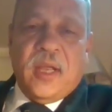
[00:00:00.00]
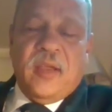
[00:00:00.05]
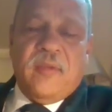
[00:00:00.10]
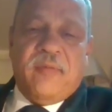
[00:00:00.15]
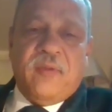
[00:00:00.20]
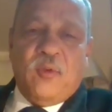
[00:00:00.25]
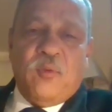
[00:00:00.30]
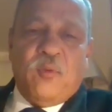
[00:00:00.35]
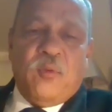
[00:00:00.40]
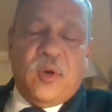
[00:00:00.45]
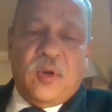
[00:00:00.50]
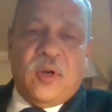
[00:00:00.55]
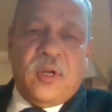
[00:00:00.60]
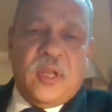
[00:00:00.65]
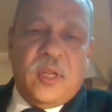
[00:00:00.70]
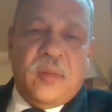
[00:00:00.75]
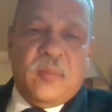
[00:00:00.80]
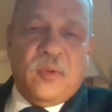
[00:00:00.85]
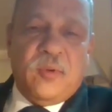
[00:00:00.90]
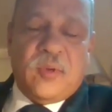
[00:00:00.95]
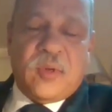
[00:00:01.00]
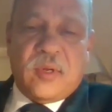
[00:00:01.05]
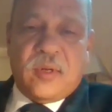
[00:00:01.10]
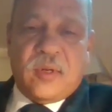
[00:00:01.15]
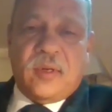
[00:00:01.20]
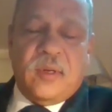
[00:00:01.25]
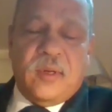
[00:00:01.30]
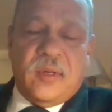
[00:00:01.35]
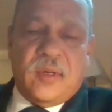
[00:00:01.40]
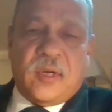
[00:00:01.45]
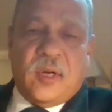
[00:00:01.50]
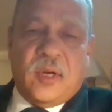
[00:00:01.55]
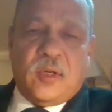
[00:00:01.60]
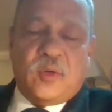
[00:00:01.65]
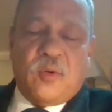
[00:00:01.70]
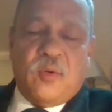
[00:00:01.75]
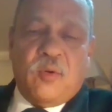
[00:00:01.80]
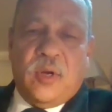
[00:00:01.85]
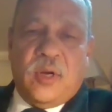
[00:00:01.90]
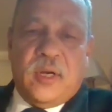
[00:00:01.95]
if you were not able to
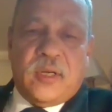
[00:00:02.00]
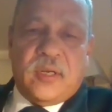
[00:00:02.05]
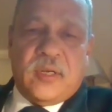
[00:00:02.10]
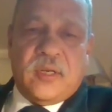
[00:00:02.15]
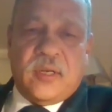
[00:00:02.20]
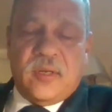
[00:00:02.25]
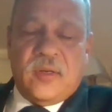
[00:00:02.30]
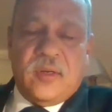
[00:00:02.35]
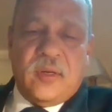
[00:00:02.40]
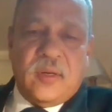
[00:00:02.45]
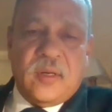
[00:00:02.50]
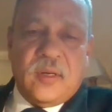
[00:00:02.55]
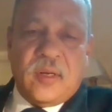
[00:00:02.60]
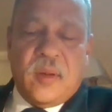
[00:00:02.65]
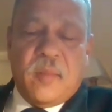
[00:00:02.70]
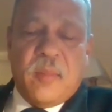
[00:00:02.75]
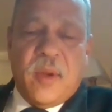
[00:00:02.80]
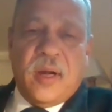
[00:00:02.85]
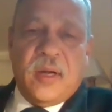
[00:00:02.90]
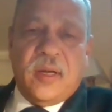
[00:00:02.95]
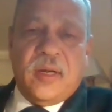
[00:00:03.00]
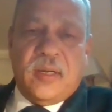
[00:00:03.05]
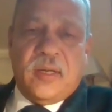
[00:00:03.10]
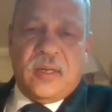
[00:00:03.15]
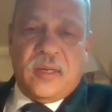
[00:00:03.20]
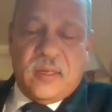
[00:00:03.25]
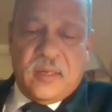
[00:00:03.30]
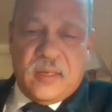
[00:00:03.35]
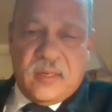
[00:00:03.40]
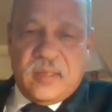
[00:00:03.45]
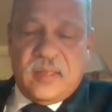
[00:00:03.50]
control it, command it,